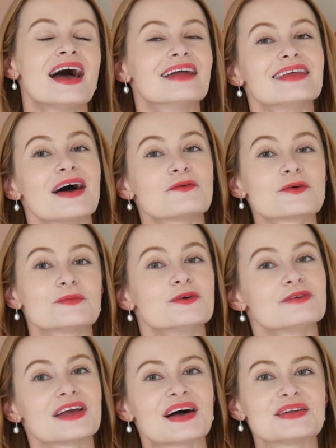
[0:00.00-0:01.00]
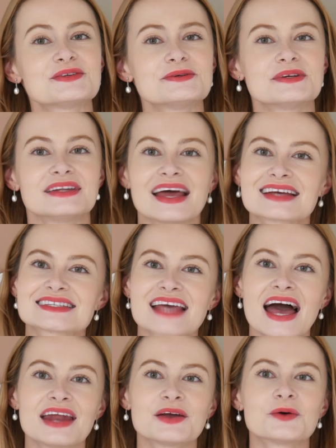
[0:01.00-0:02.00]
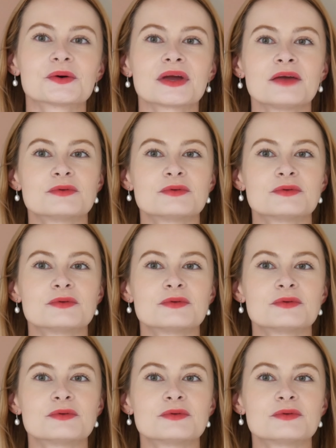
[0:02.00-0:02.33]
Now we're moving on to the next category,